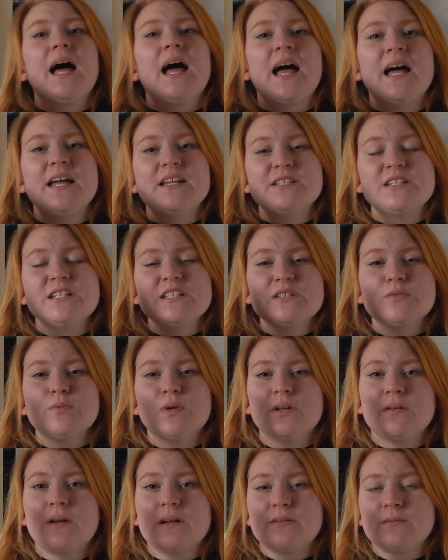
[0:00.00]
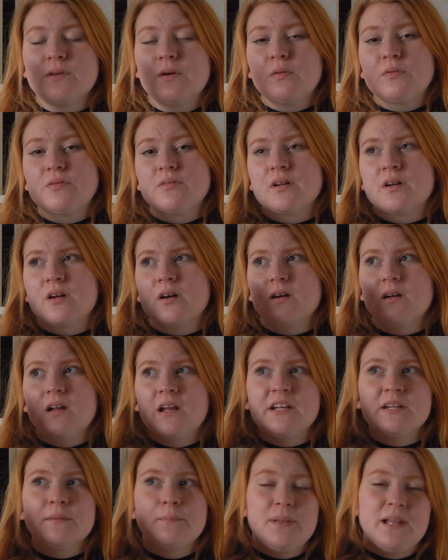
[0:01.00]
and she's the one that wrote The Girl
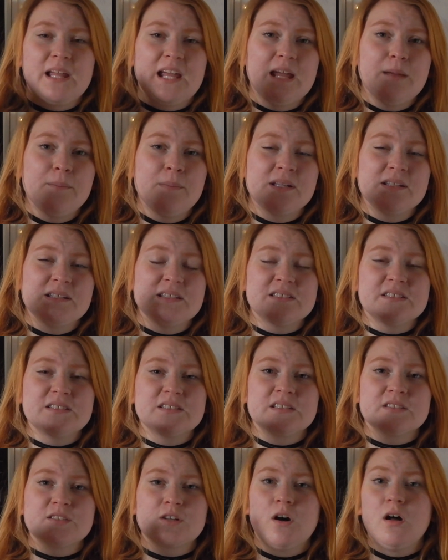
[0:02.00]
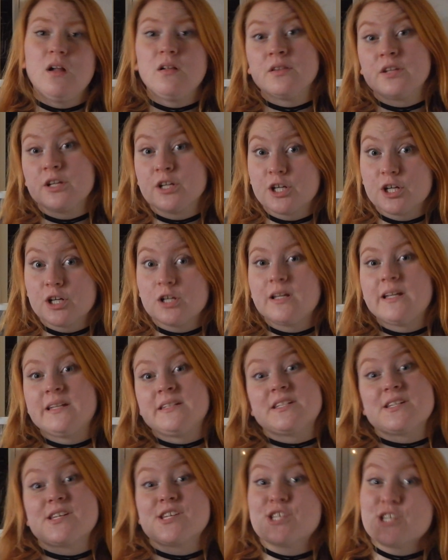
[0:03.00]
and the Blame, and this is called The Girl
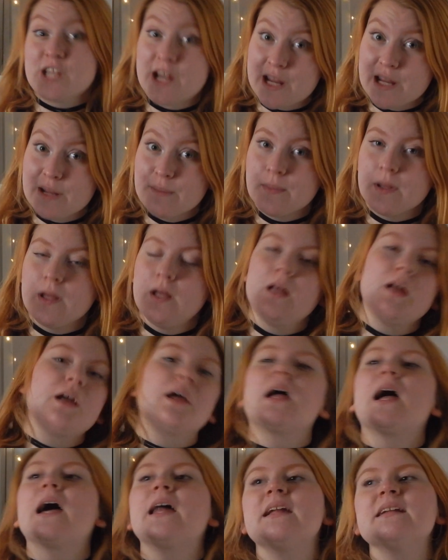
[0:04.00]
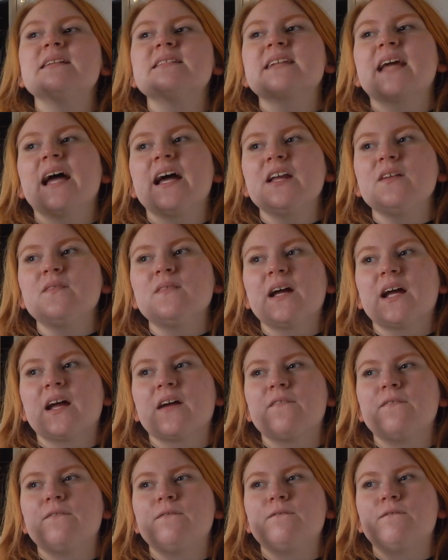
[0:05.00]
and the Shame. And it's kind of like
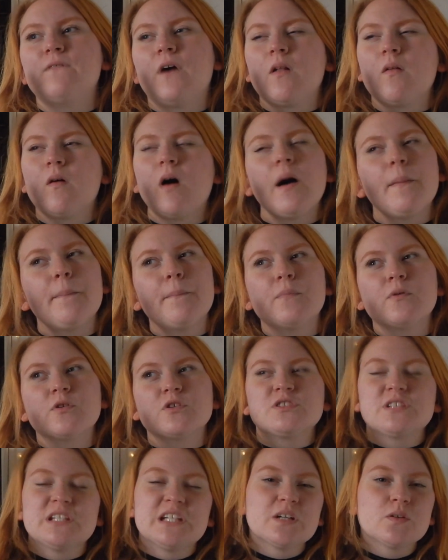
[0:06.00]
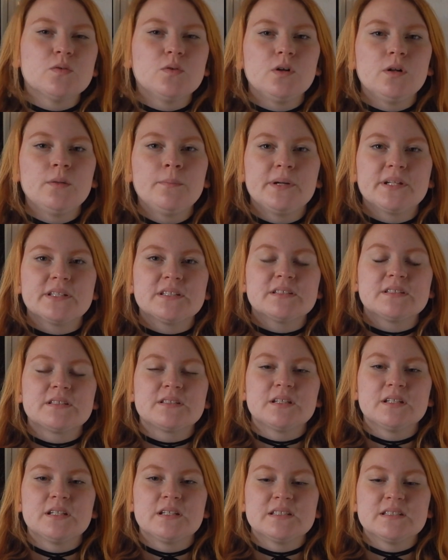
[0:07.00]
a follow-up or sequel, but
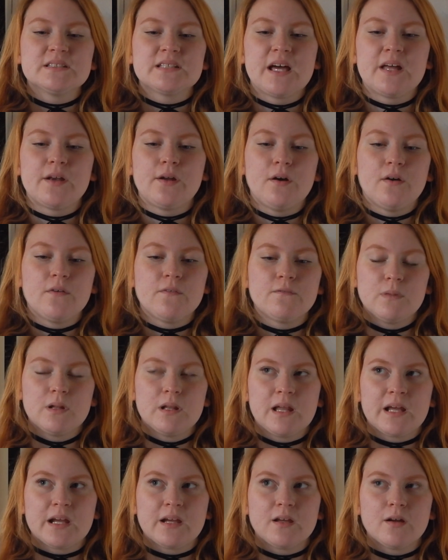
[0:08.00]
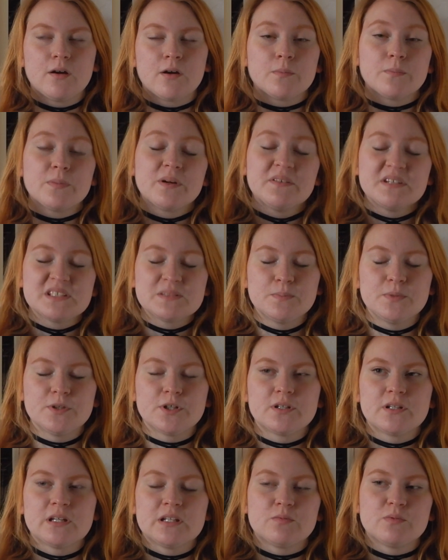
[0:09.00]
instead of like her previous
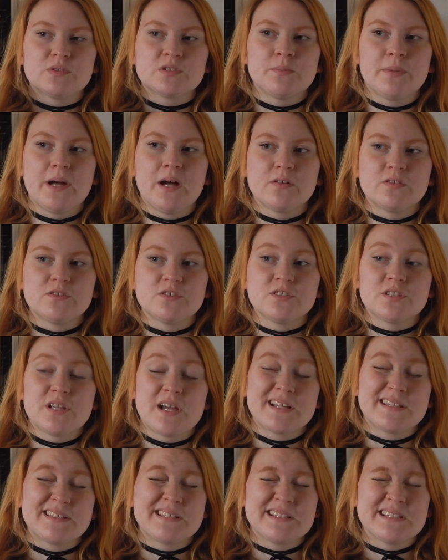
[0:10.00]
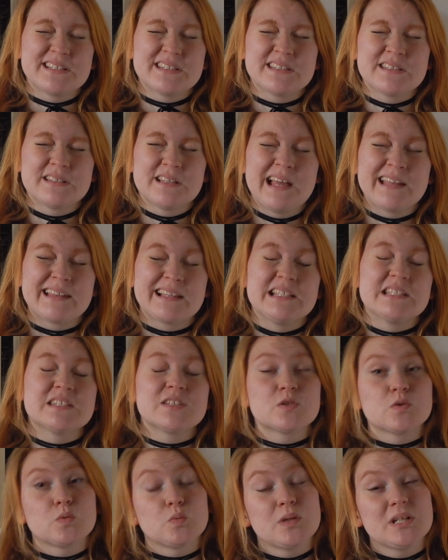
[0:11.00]
book, it was about societies, at
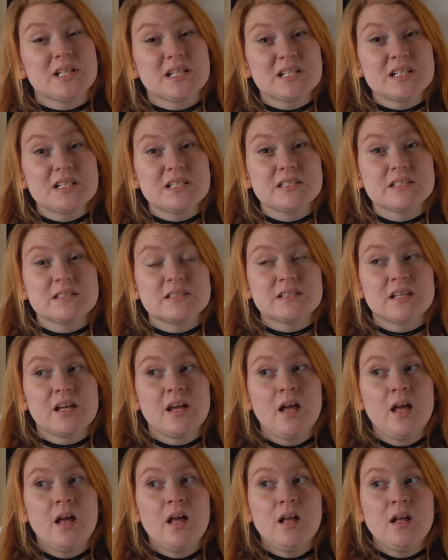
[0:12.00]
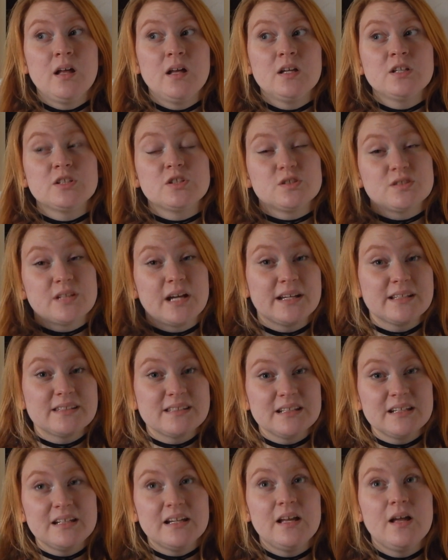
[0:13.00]
least Sweden's
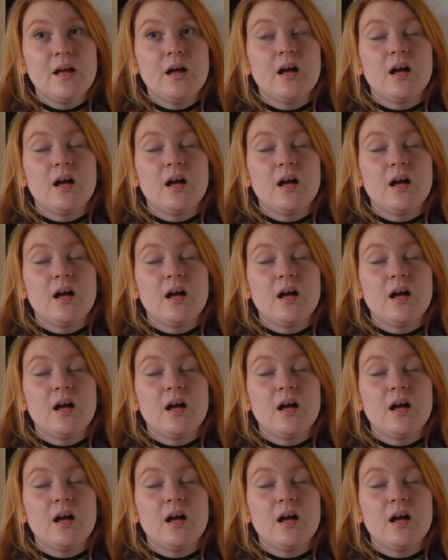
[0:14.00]
society,